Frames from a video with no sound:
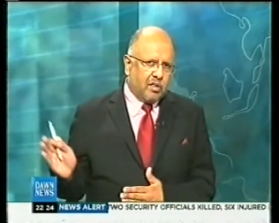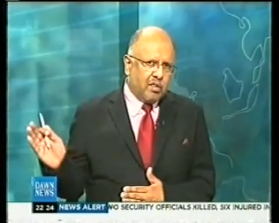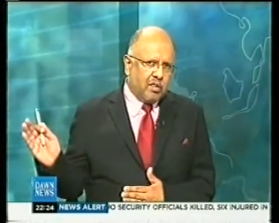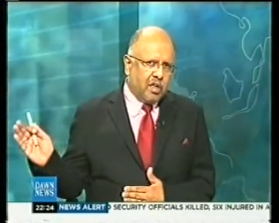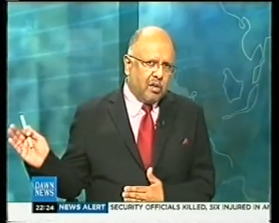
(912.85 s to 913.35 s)

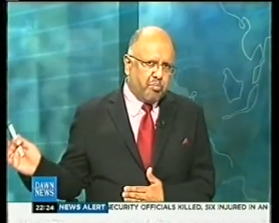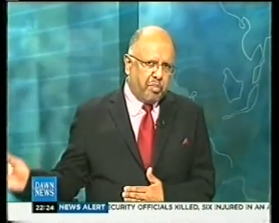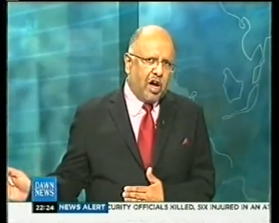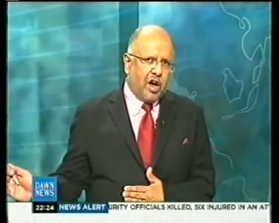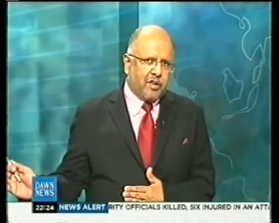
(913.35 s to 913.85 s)
The
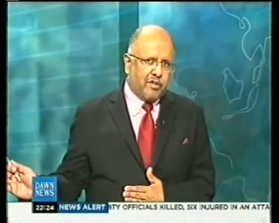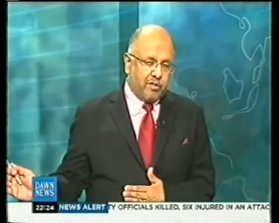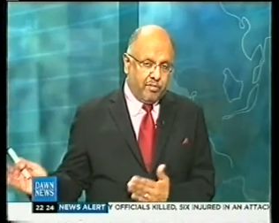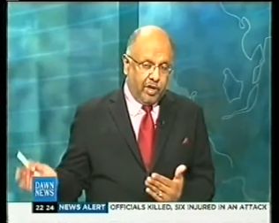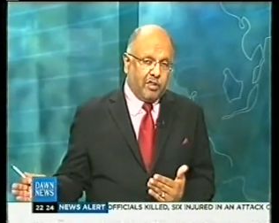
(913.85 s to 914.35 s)
past,
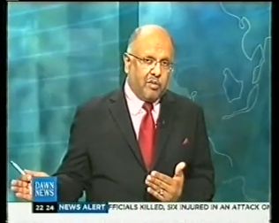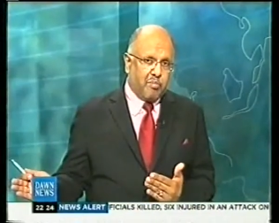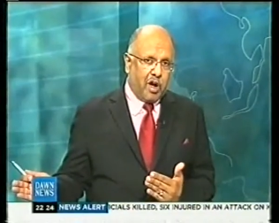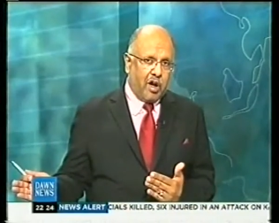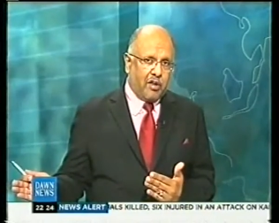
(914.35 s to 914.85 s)
recent
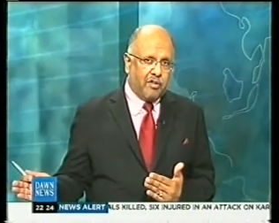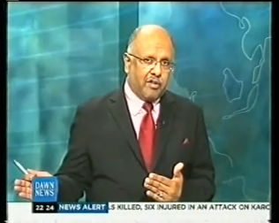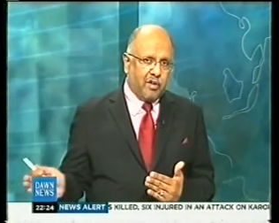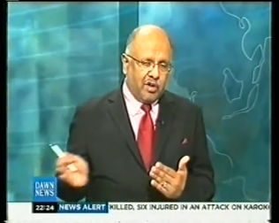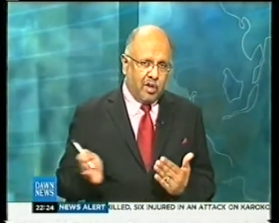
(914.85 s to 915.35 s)
past,
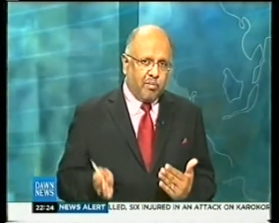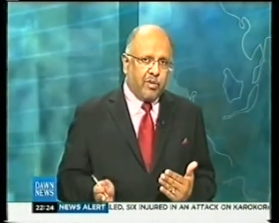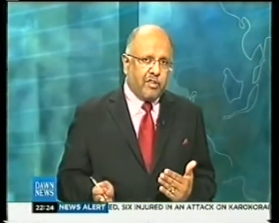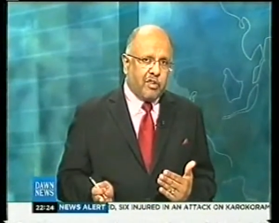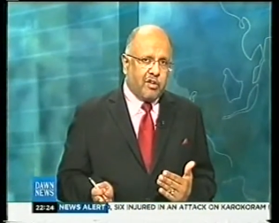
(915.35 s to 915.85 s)

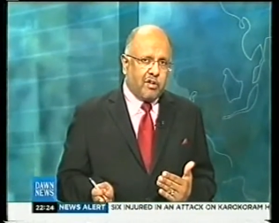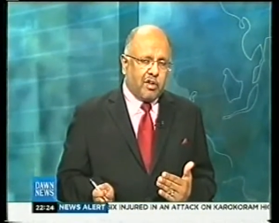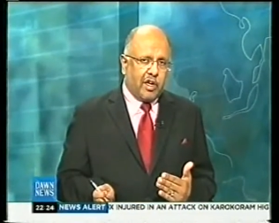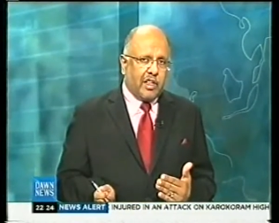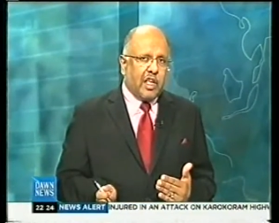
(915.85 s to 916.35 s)
present,
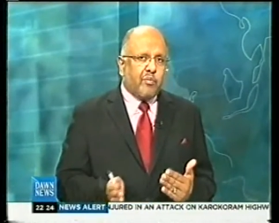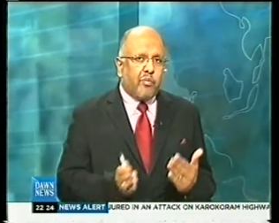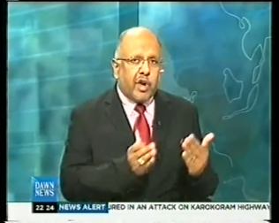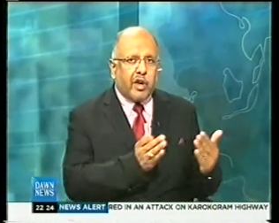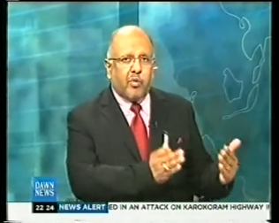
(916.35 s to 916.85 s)
and then
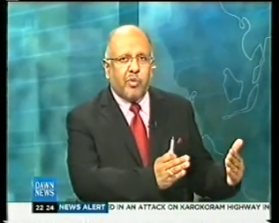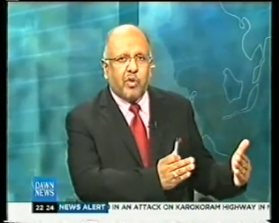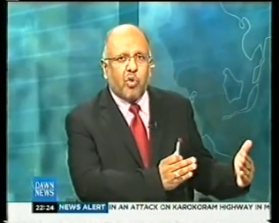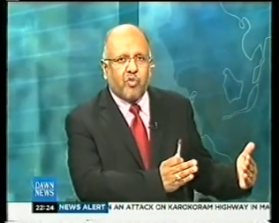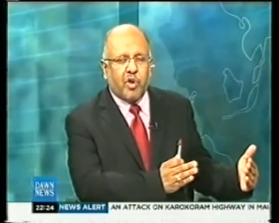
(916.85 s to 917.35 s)
where do we
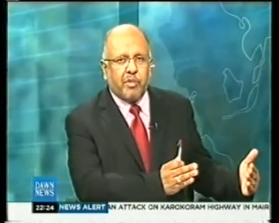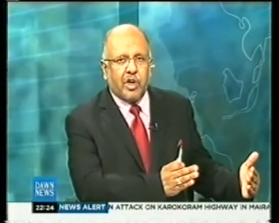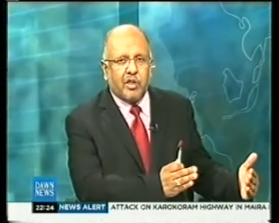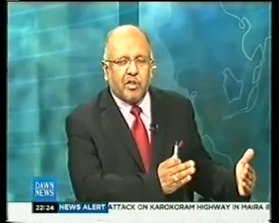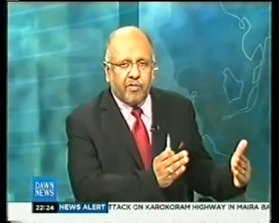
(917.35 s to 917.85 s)
go from
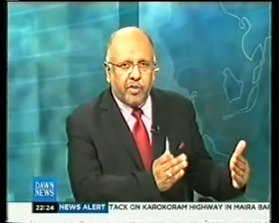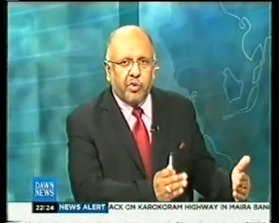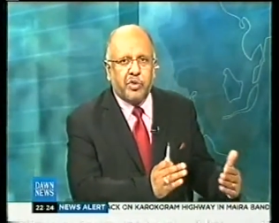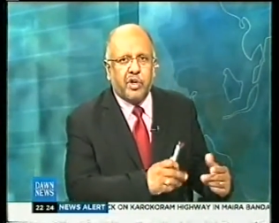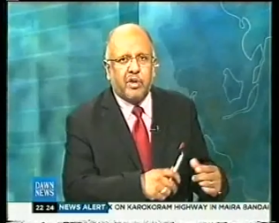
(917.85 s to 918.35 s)
here? The
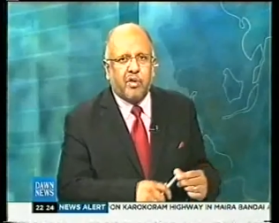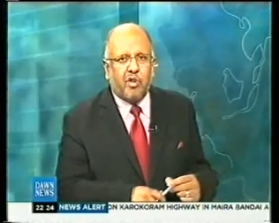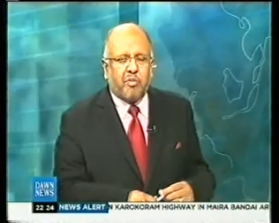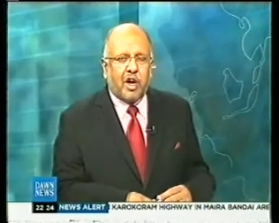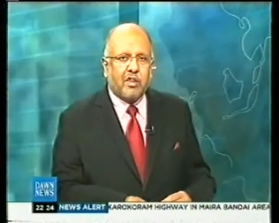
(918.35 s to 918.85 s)
future of
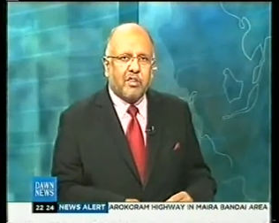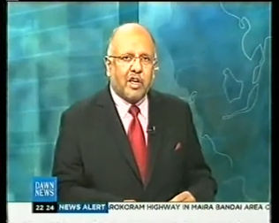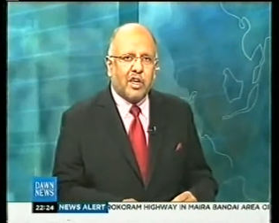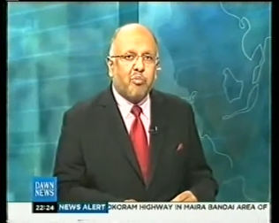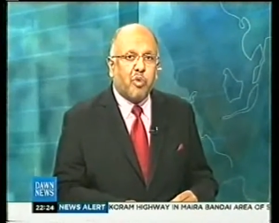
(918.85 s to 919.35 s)

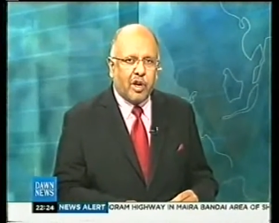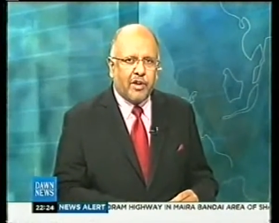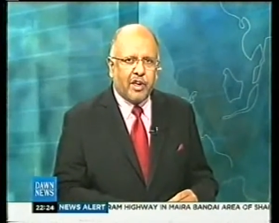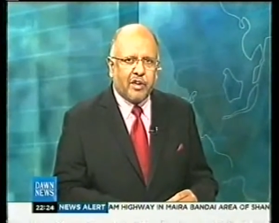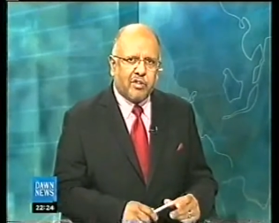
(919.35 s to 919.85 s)
Pakistani
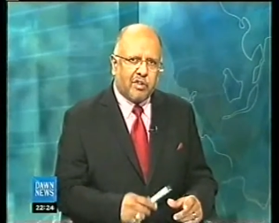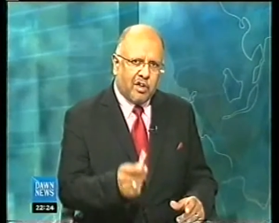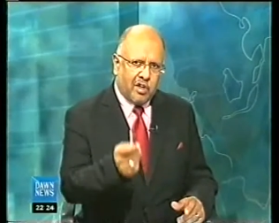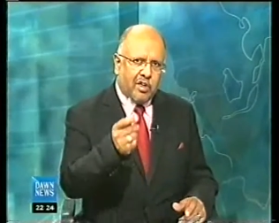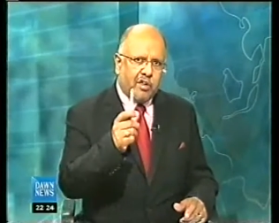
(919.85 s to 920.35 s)
politics.
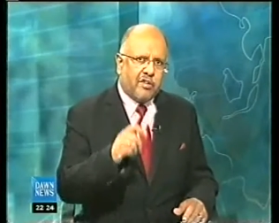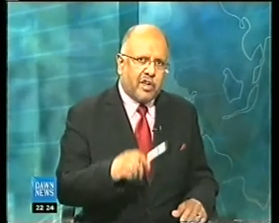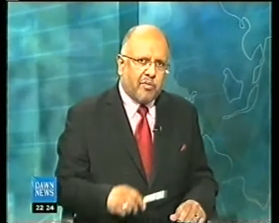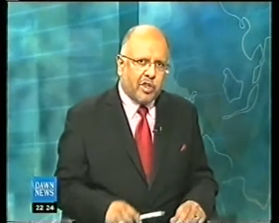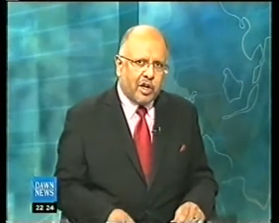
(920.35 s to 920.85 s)

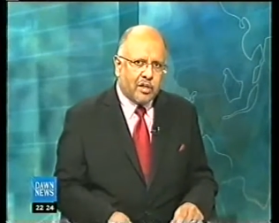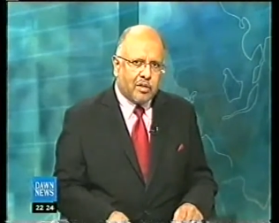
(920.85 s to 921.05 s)
Stay with us.